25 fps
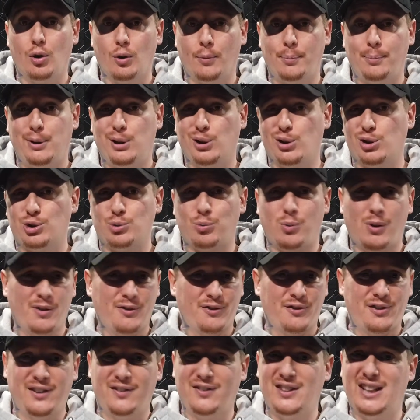or plus
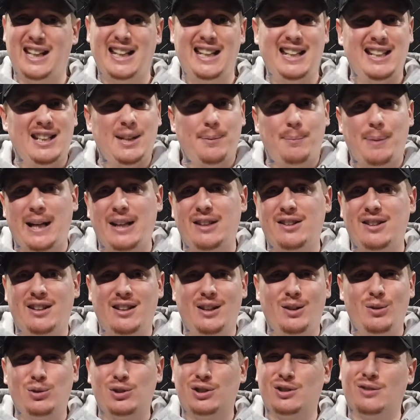115,
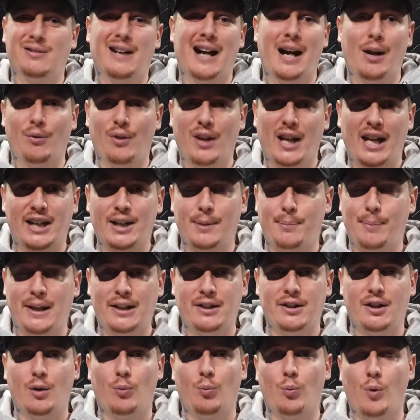depending. It was around there,
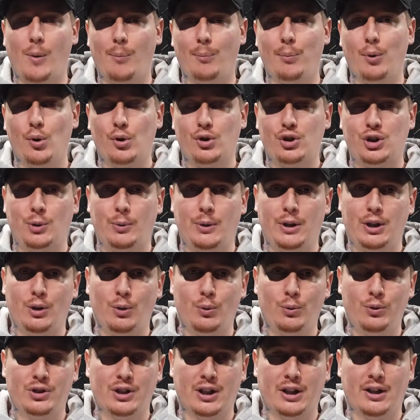depending on what books you were
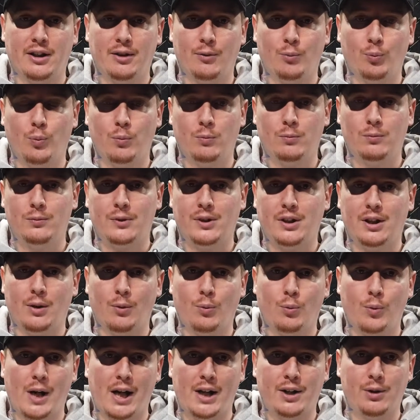using and, you
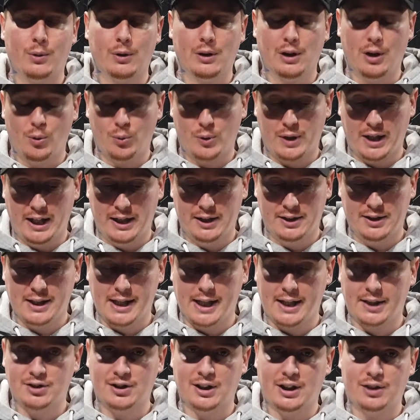know, where you were
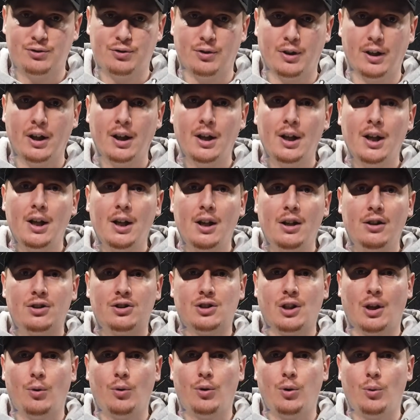located, etc.
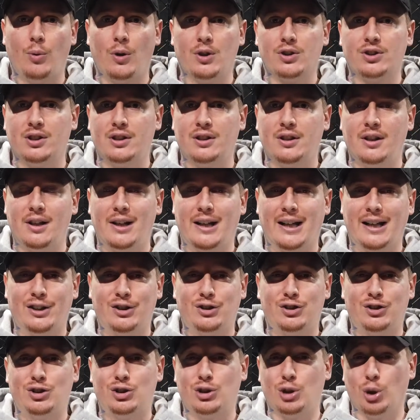So there wasn't
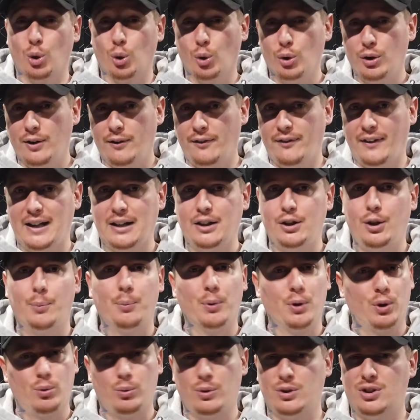a ton of value,
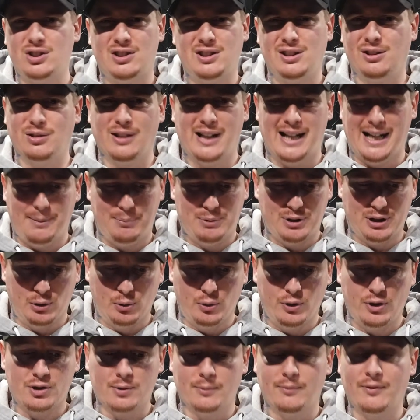but there was still
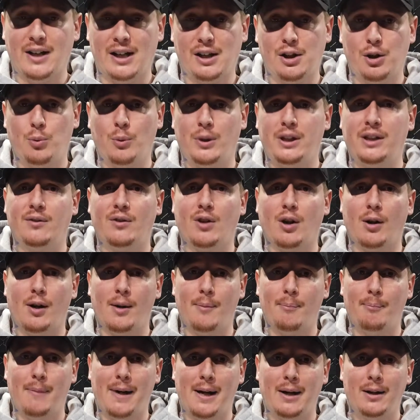absolutely some value. When you've got
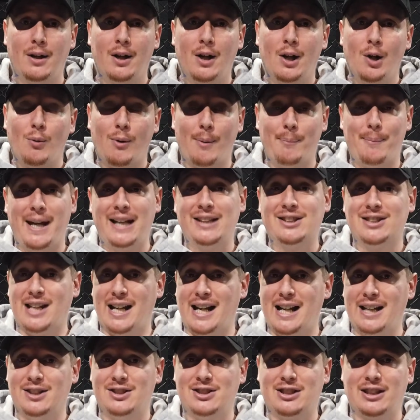a when Baze
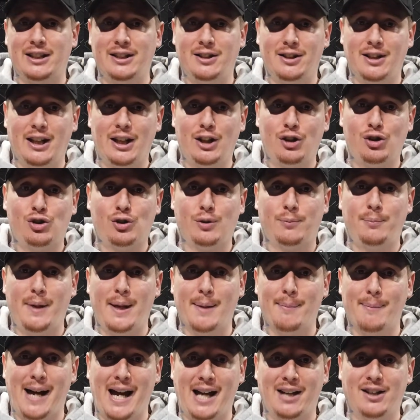AI is saying that it should
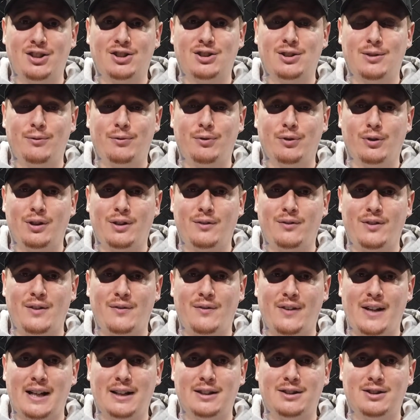be a minus in front of
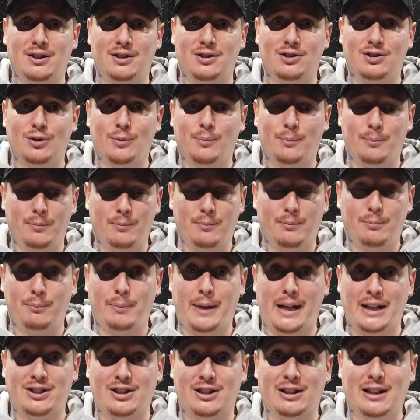your fighter's
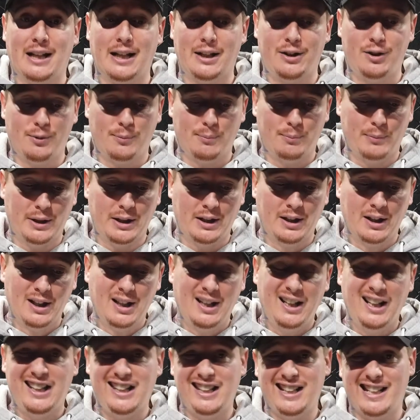betting line number
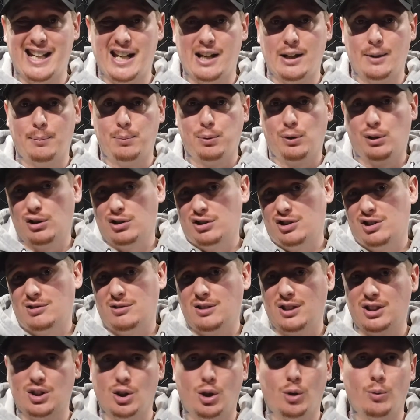and you're getting a plus,
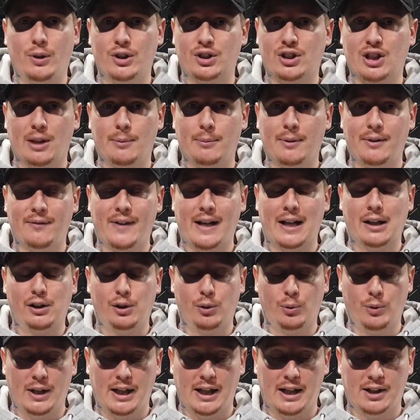there's always going to be
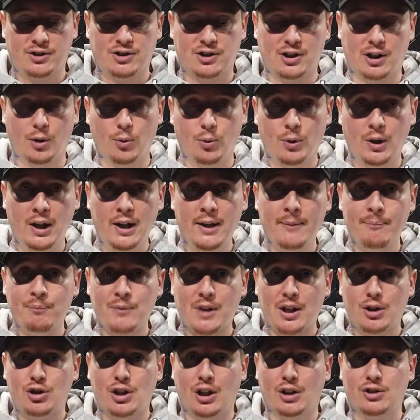value there. So
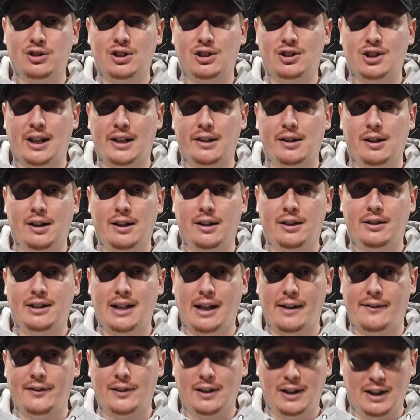Chelsea Chandler,
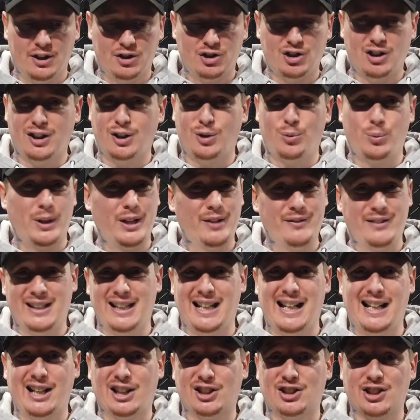definitely a solid winner.
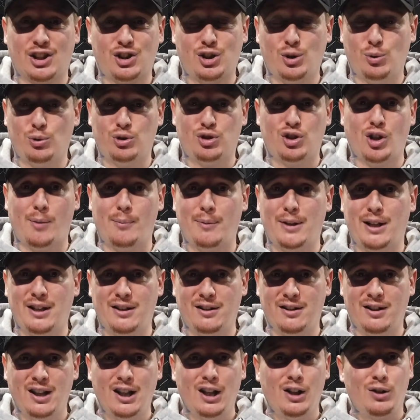And like I said, she was
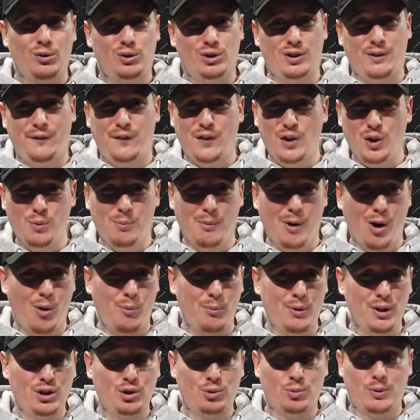dominant. There's a few
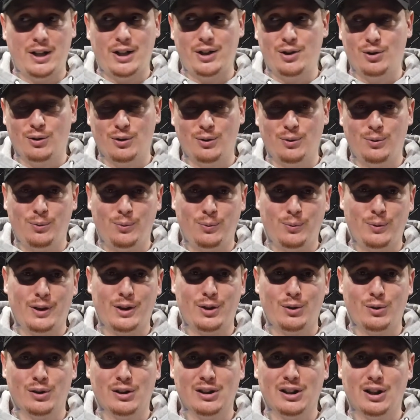moments where you were
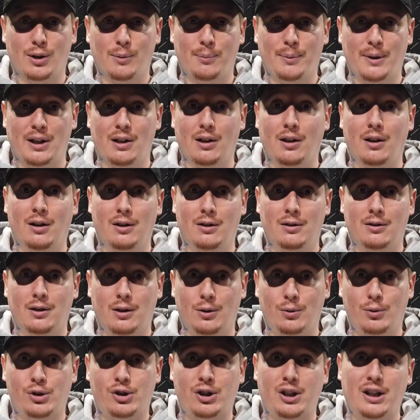a little bit,
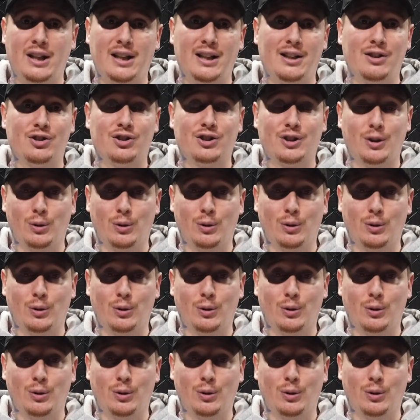oh shit, is